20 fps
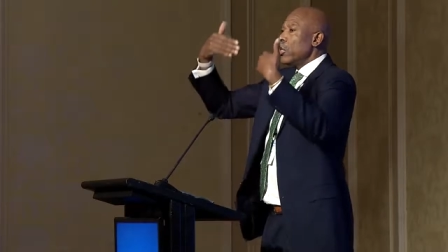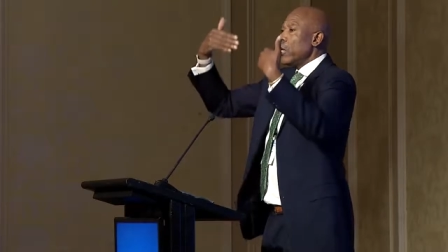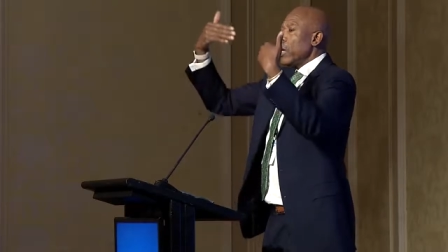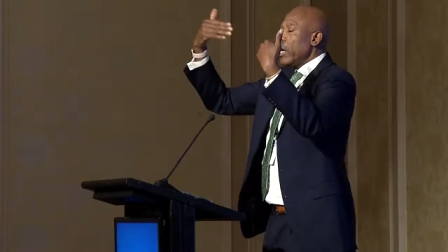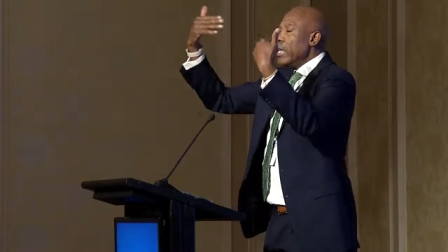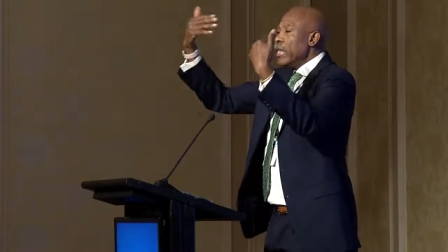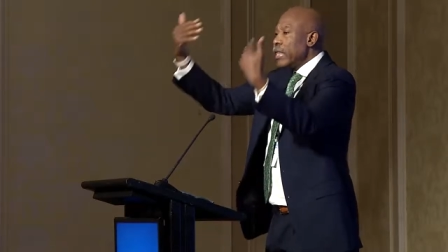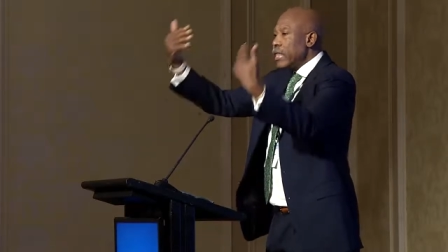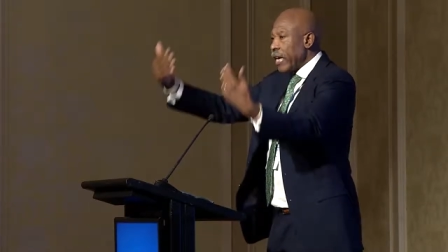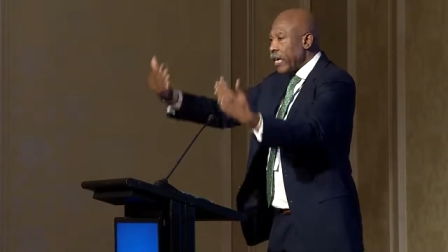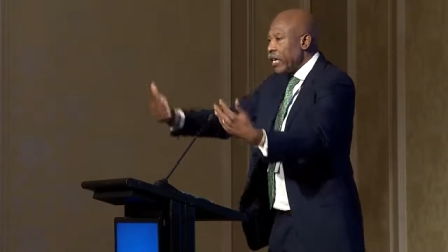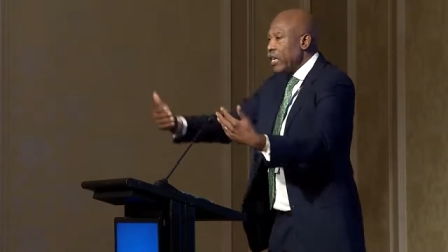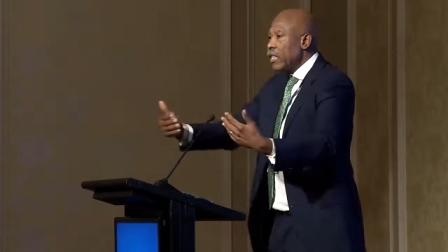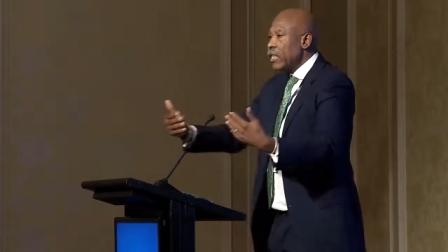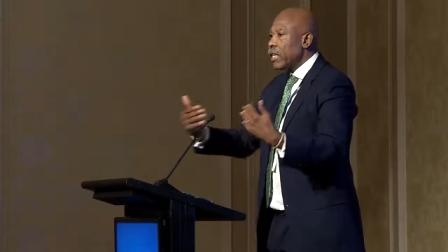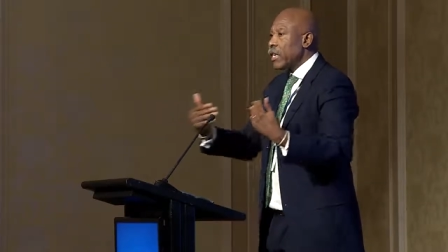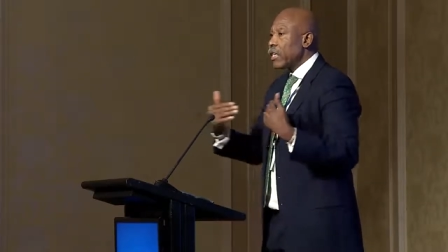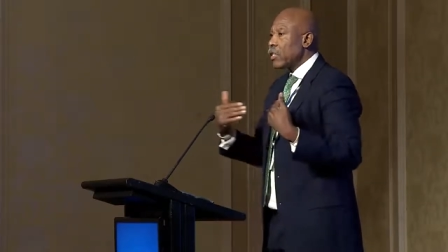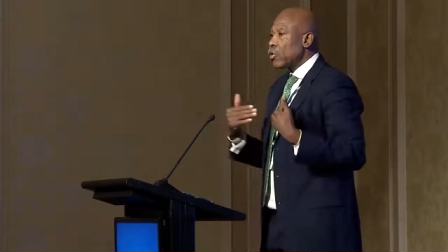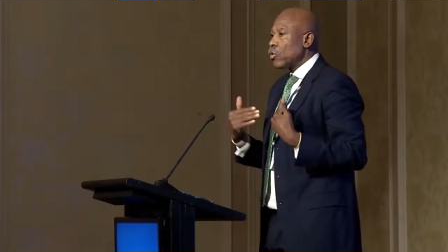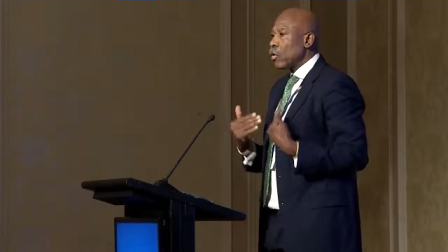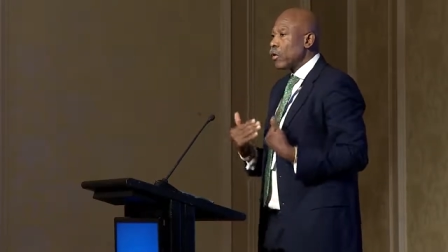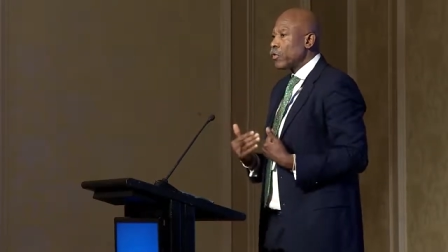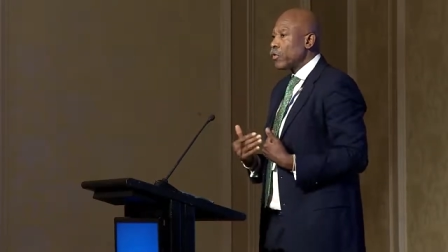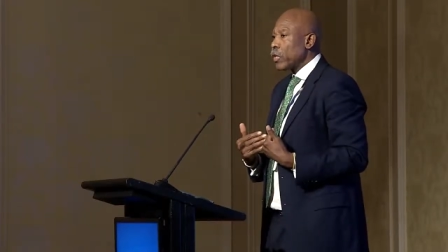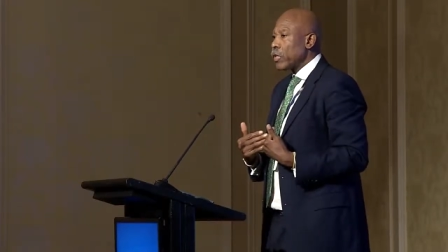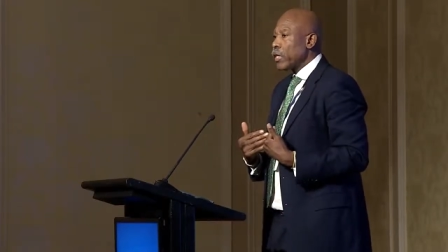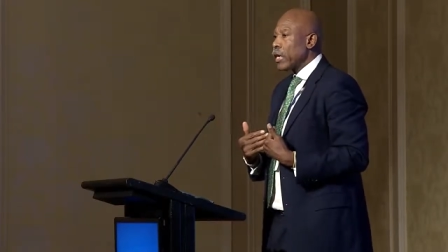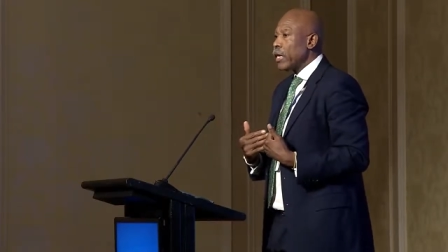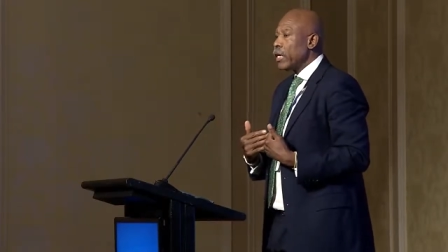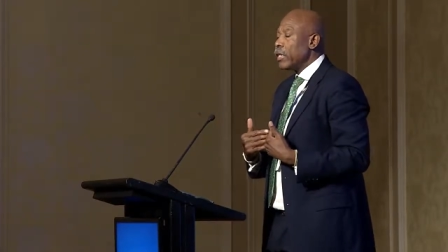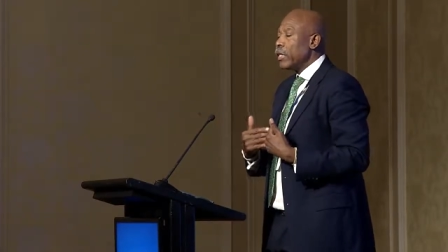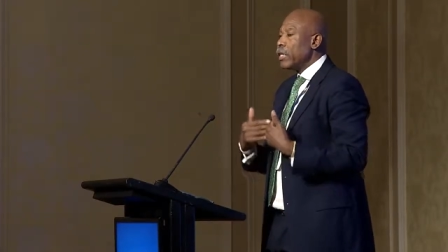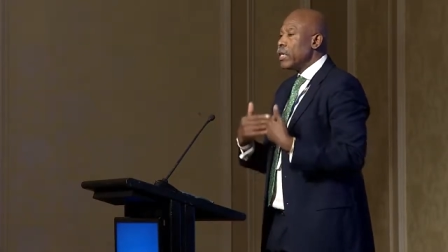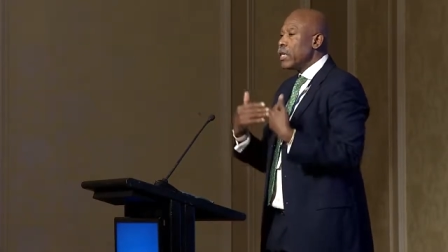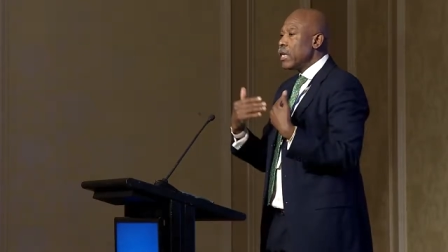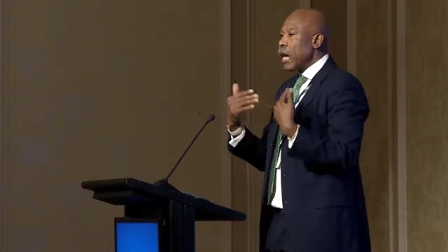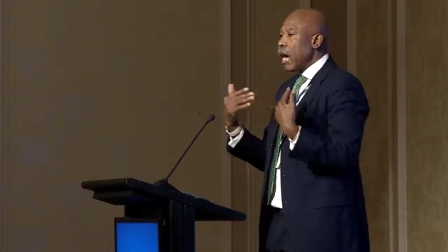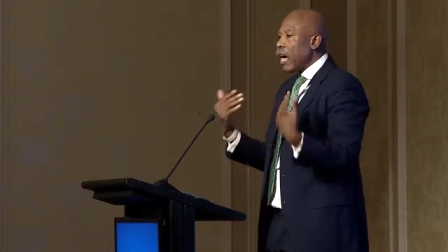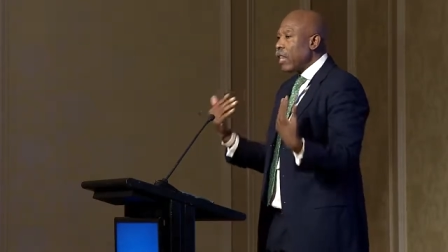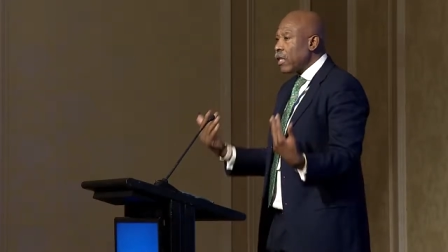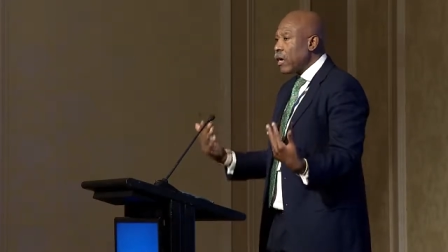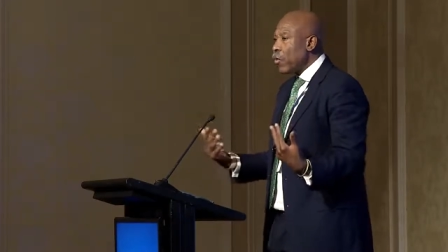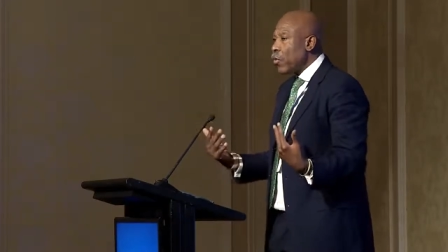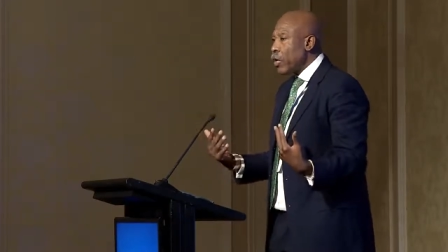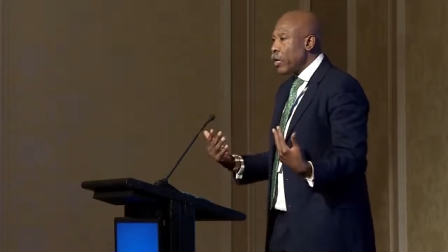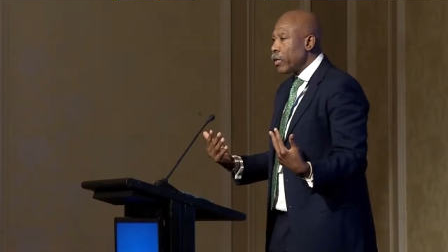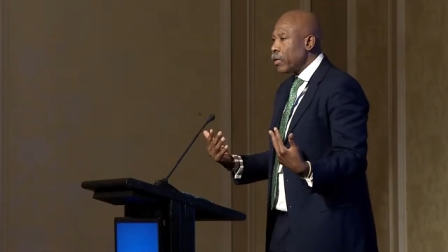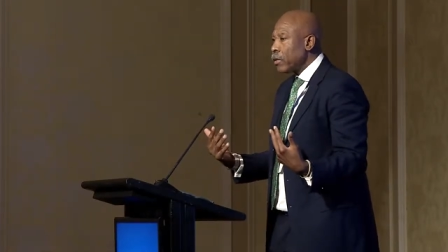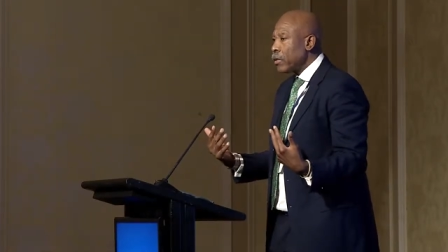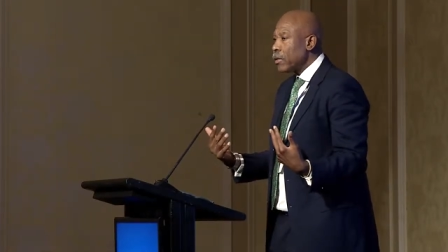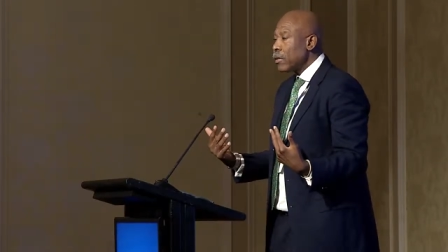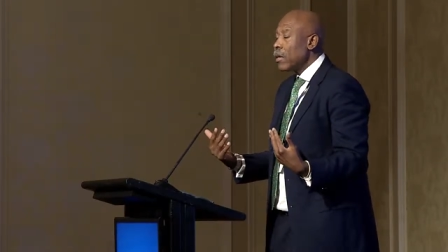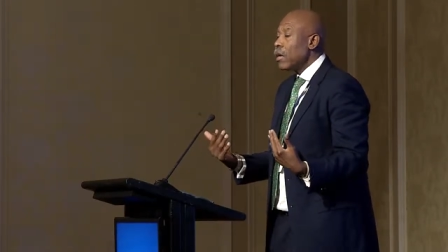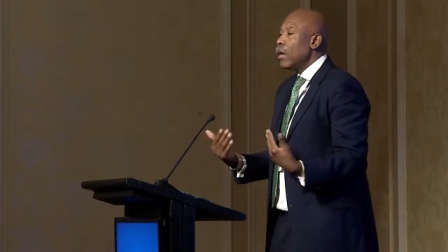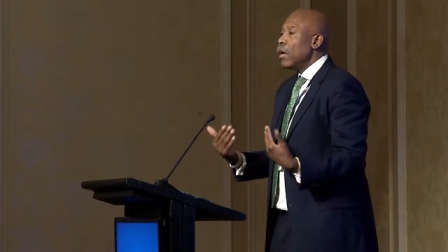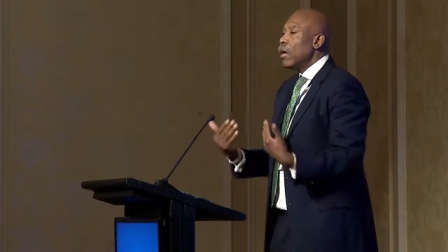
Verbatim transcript: in the interest of society. In other words,